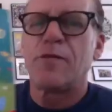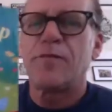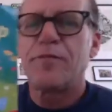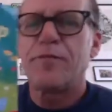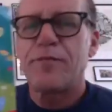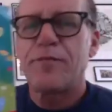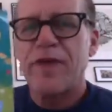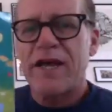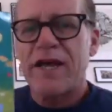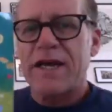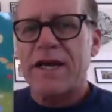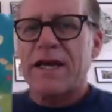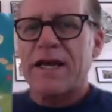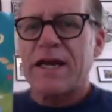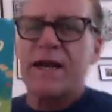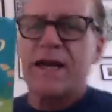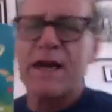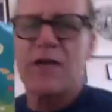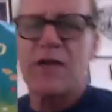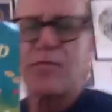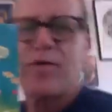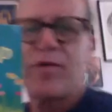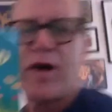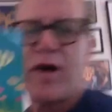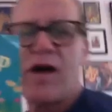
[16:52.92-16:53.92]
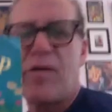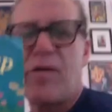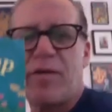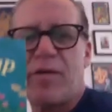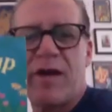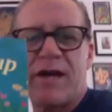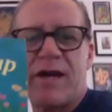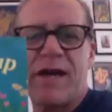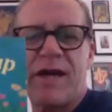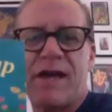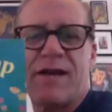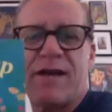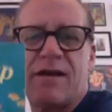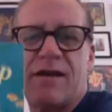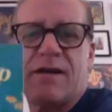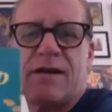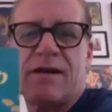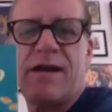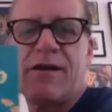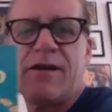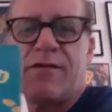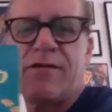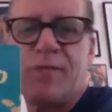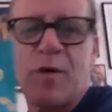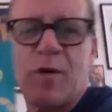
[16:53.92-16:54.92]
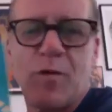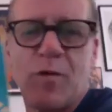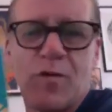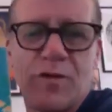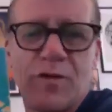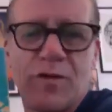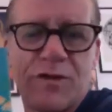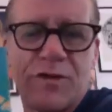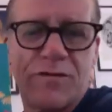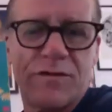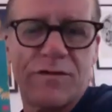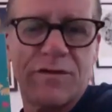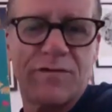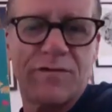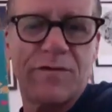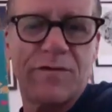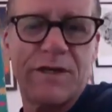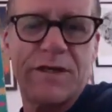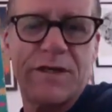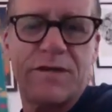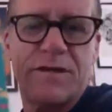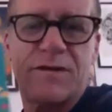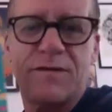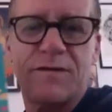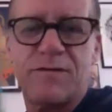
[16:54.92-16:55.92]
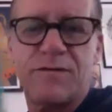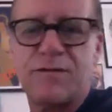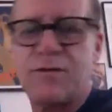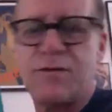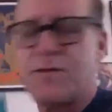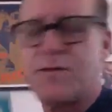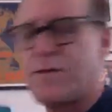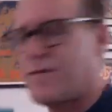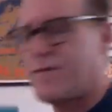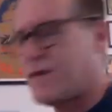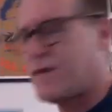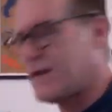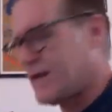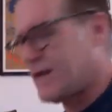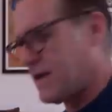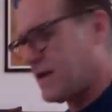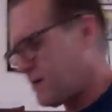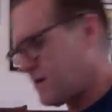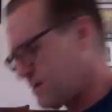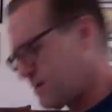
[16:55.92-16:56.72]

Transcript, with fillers: Penny and Pup, and I can't remember which one's which. We will find out.